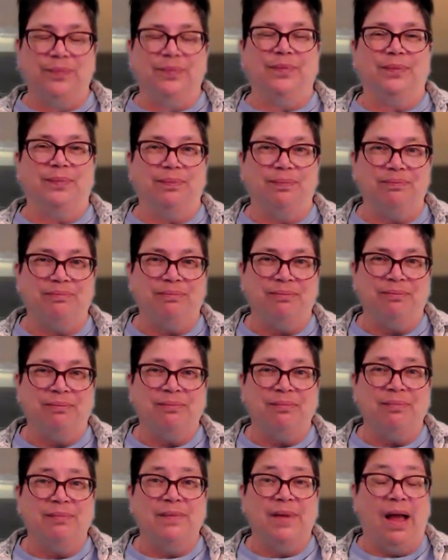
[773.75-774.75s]
Hmm.
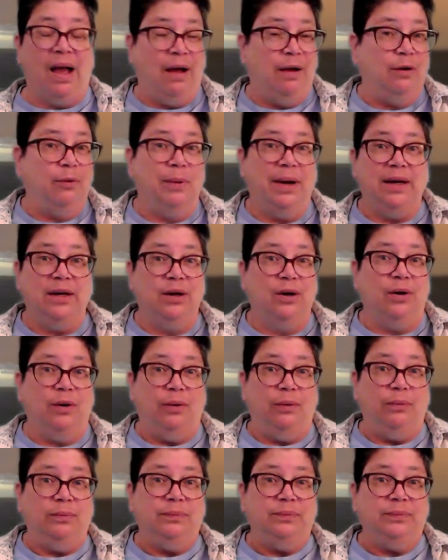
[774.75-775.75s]
How do I
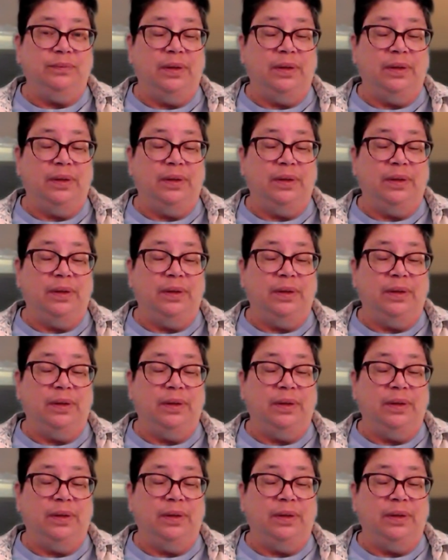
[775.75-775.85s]
know?